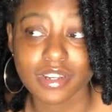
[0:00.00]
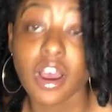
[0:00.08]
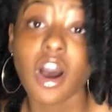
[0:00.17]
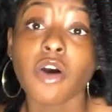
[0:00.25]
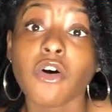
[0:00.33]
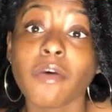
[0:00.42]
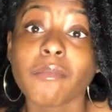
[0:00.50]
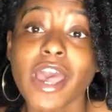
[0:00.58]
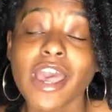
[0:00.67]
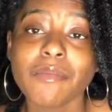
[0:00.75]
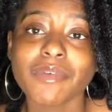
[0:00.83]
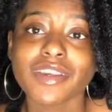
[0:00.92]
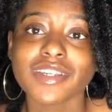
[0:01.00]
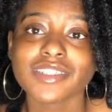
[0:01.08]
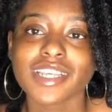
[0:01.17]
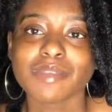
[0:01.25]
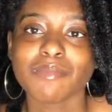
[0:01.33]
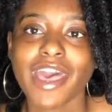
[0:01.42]
Oh, or maybe,
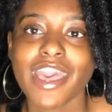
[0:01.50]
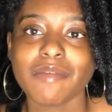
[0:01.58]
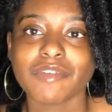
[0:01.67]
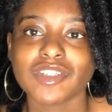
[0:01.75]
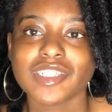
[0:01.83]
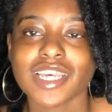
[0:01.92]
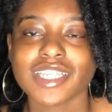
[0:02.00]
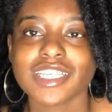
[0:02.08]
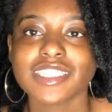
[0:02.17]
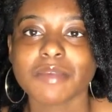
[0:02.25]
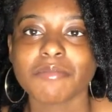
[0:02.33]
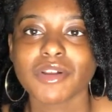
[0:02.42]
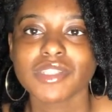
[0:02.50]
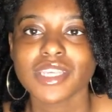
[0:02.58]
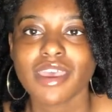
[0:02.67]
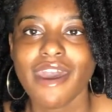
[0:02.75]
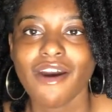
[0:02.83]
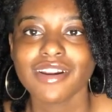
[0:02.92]
just maybe, she has, it's a
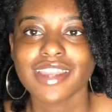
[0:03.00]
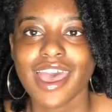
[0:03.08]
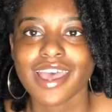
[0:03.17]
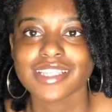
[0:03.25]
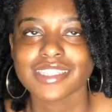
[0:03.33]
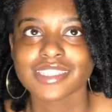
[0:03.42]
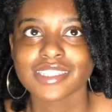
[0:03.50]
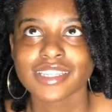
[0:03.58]
mental illness.